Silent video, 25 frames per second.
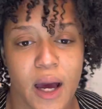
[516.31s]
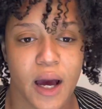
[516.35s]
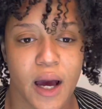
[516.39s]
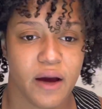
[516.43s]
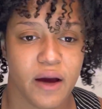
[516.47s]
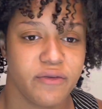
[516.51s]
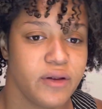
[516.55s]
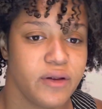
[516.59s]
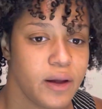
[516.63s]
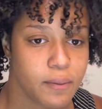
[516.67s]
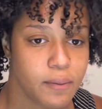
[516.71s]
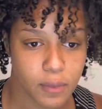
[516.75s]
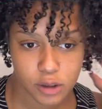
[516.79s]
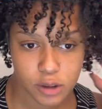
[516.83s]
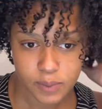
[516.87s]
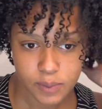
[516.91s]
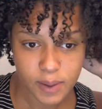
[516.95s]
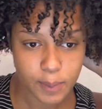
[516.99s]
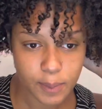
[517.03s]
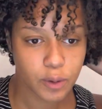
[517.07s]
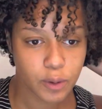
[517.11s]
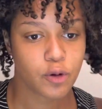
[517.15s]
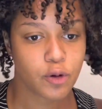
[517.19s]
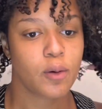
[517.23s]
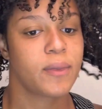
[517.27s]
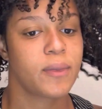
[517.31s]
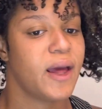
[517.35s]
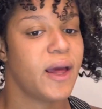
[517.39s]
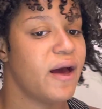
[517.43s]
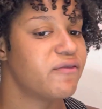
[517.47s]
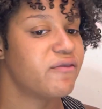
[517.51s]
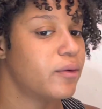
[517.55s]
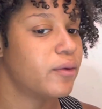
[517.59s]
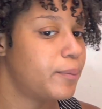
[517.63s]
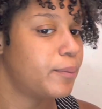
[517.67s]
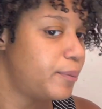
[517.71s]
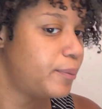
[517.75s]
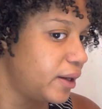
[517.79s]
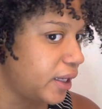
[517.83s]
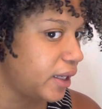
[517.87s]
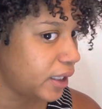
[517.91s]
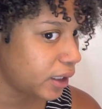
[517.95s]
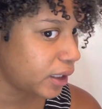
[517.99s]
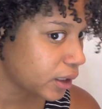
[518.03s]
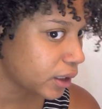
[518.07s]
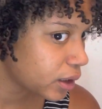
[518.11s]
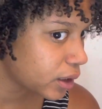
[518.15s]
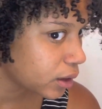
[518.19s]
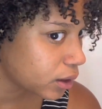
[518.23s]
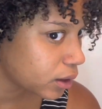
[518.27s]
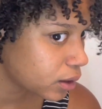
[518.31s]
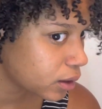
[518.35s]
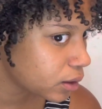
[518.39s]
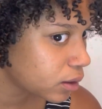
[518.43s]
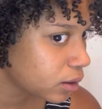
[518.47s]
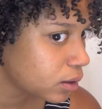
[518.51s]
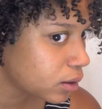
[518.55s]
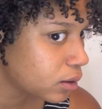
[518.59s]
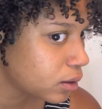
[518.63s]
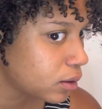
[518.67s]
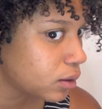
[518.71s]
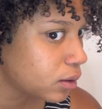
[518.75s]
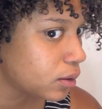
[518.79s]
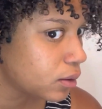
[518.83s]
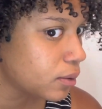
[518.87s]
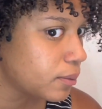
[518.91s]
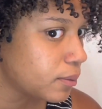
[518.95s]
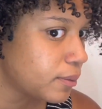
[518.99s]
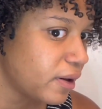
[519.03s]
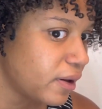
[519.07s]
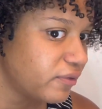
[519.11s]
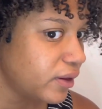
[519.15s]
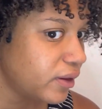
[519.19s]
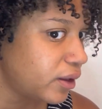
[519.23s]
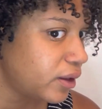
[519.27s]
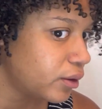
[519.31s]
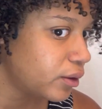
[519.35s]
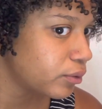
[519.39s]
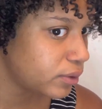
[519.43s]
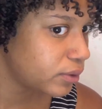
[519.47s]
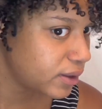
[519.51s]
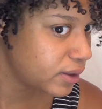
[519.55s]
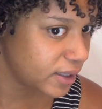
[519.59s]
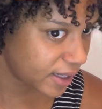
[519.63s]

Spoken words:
I feel like most people normally have a pick, but I feel like you don't